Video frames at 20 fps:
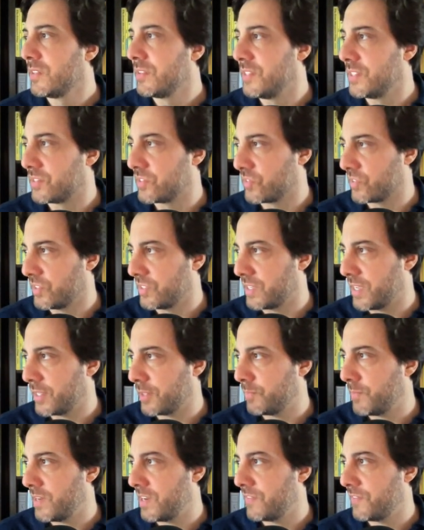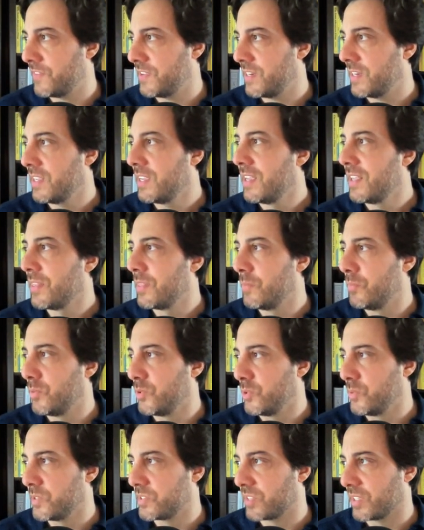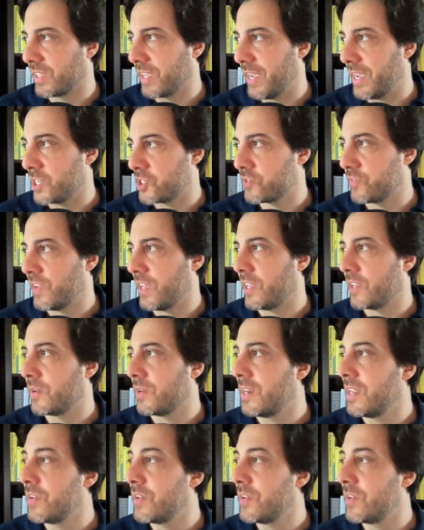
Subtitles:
This is the death benefit, the blue is the cash value.